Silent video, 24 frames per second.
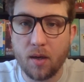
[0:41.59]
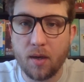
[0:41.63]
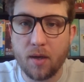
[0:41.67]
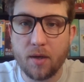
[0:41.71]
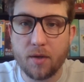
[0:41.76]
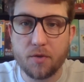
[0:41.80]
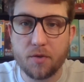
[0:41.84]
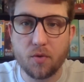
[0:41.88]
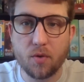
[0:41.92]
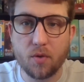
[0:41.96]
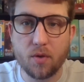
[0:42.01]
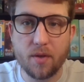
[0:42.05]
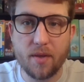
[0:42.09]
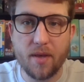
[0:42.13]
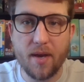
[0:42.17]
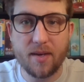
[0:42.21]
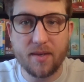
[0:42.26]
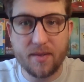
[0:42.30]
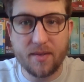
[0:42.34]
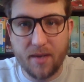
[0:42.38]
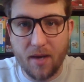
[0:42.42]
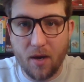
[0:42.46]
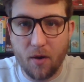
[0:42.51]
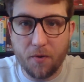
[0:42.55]
sort of that
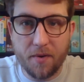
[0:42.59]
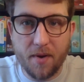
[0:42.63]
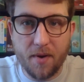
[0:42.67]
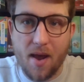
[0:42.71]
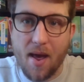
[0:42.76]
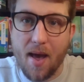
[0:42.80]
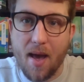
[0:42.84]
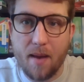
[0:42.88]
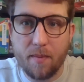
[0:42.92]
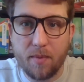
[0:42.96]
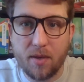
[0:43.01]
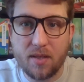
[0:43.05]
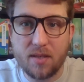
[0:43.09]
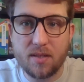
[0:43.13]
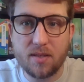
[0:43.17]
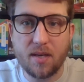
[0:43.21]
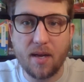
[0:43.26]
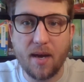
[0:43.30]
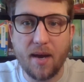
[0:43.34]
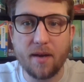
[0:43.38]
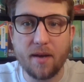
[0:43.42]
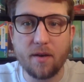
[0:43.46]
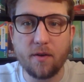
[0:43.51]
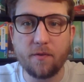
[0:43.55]
Downton Abbey style